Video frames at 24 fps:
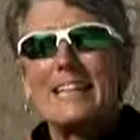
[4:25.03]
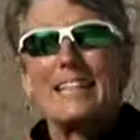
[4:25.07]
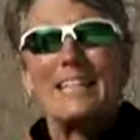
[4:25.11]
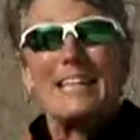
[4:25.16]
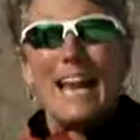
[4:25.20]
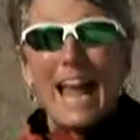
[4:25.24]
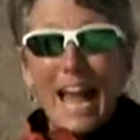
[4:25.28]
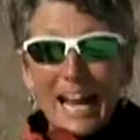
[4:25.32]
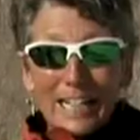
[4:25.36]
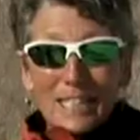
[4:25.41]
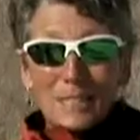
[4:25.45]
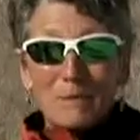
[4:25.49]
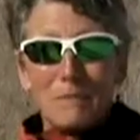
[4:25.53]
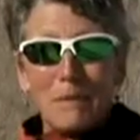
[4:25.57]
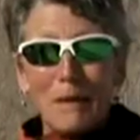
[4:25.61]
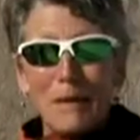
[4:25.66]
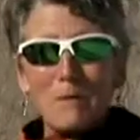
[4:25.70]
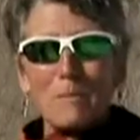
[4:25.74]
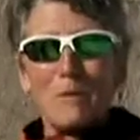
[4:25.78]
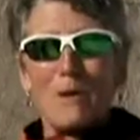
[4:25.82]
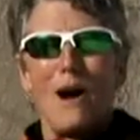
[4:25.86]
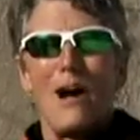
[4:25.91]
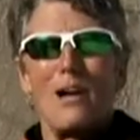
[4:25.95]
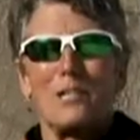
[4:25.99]
The next
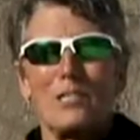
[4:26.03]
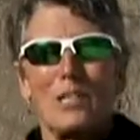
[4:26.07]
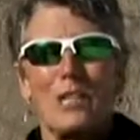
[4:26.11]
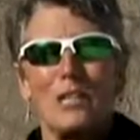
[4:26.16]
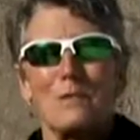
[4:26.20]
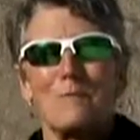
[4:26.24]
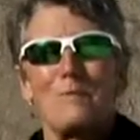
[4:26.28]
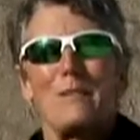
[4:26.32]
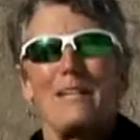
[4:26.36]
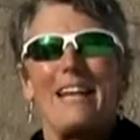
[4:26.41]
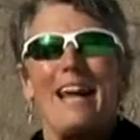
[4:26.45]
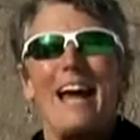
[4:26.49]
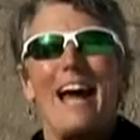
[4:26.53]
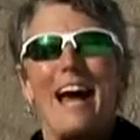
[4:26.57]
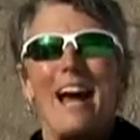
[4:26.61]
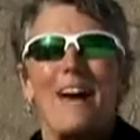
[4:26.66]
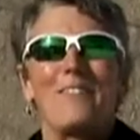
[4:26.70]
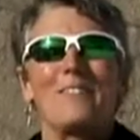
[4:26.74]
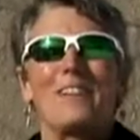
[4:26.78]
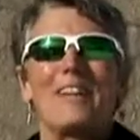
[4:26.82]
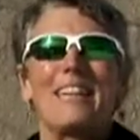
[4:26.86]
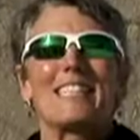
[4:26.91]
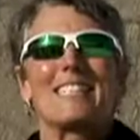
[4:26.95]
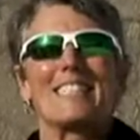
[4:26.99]
big project we
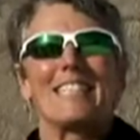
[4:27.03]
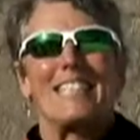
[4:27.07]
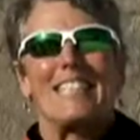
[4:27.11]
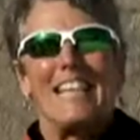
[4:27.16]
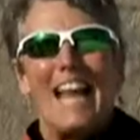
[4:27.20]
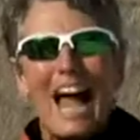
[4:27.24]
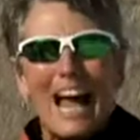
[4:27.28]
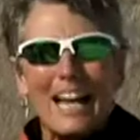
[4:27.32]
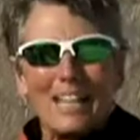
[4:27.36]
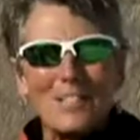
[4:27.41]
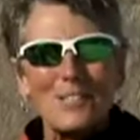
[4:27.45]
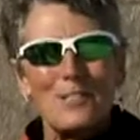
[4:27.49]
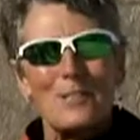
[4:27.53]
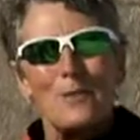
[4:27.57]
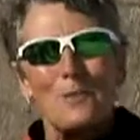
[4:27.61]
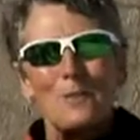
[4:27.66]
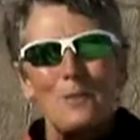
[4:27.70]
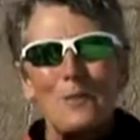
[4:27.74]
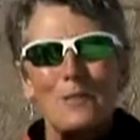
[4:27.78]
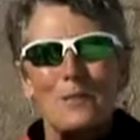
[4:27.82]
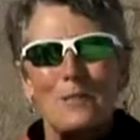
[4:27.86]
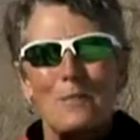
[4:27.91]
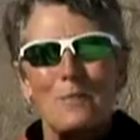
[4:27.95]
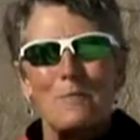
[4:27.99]
have is the National
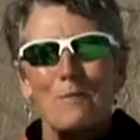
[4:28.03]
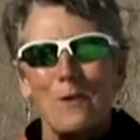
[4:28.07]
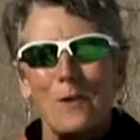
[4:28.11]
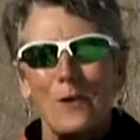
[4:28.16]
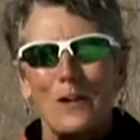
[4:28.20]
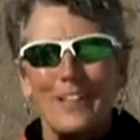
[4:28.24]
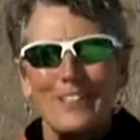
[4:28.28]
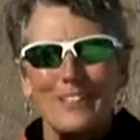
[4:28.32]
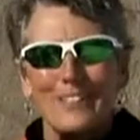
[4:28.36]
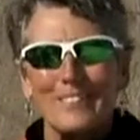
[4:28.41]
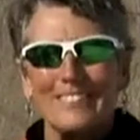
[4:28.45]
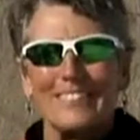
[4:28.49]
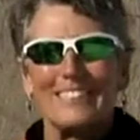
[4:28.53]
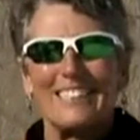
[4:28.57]
Wounded Warrior